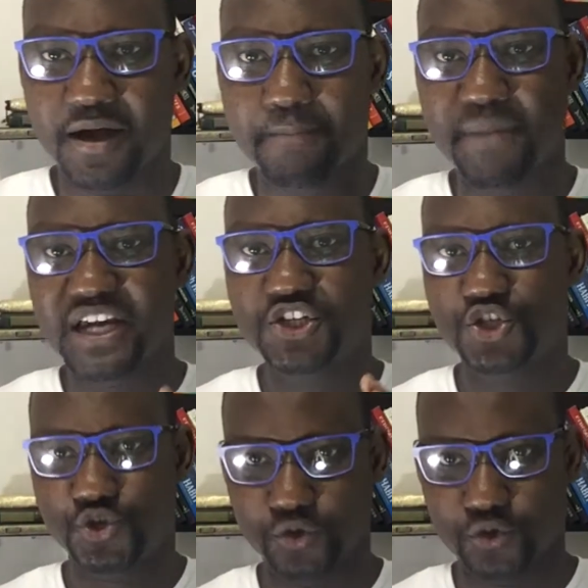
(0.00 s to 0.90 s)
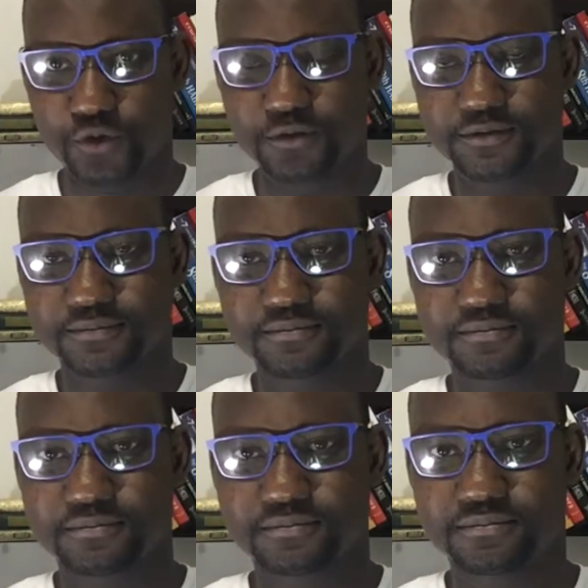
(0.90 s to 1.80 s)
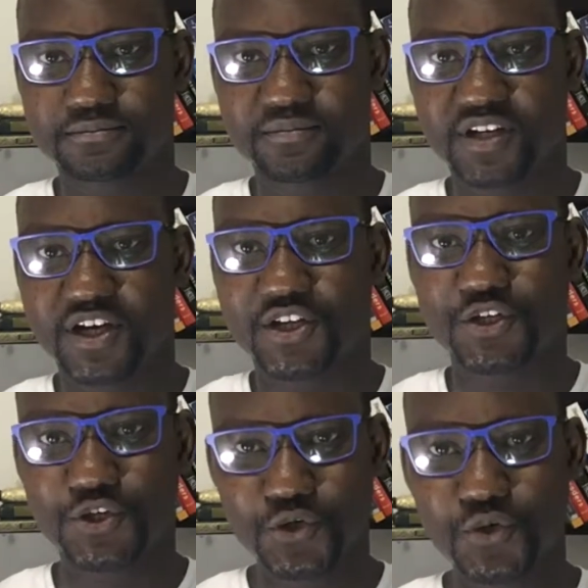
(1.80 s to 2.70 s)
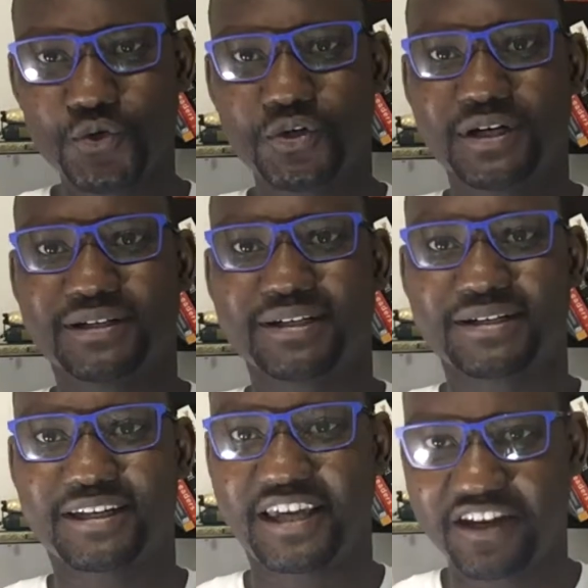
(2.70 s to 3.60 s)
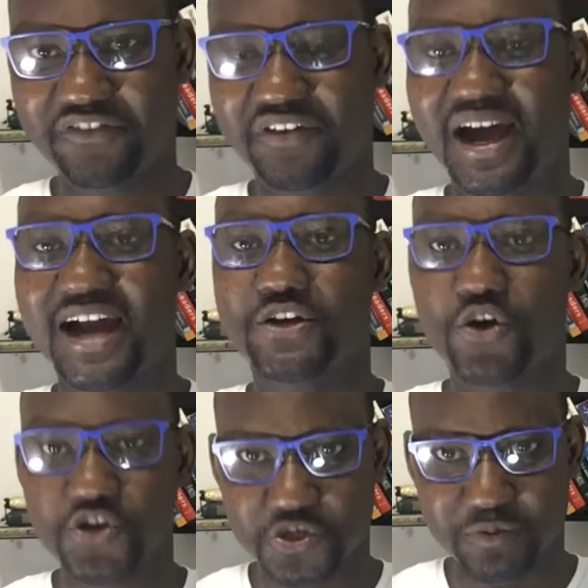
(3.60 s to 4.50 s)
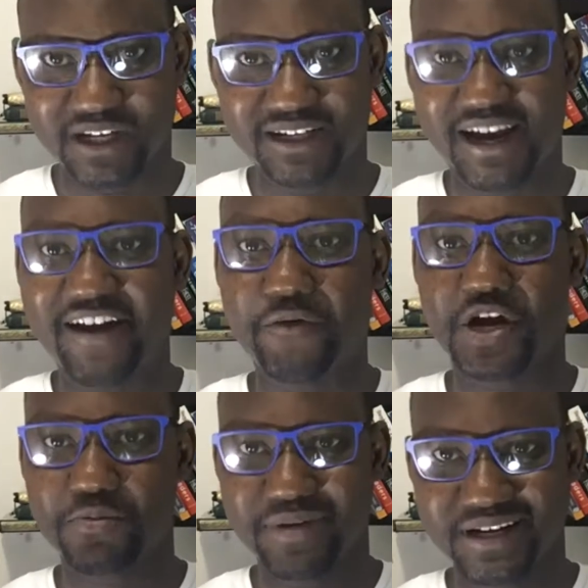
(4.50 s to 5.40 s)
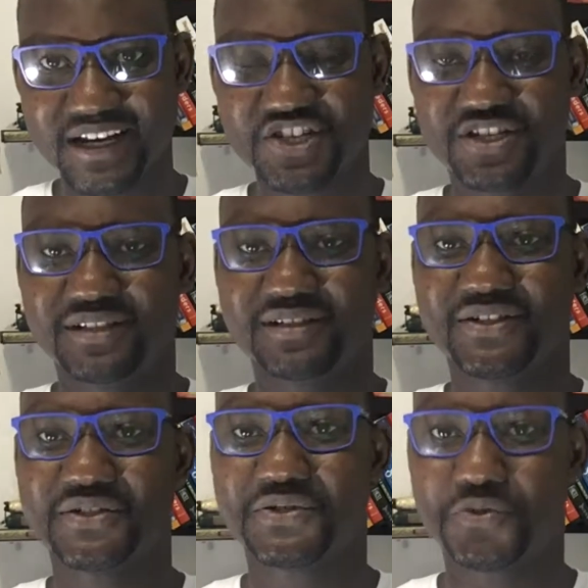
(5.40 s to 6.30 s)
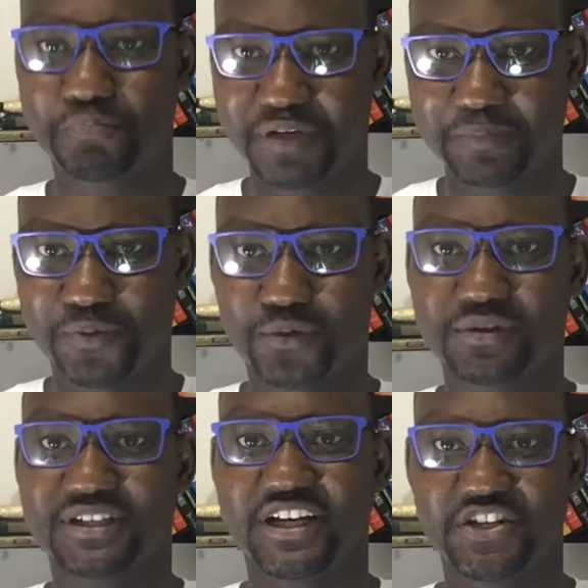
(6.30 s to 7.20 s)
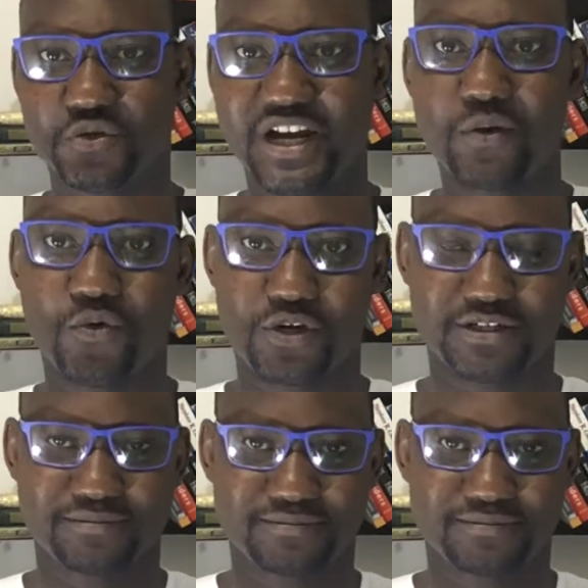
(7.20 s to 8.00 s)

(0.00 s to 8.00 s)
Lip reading: make sure you give endorsement and recommendation to people in your network.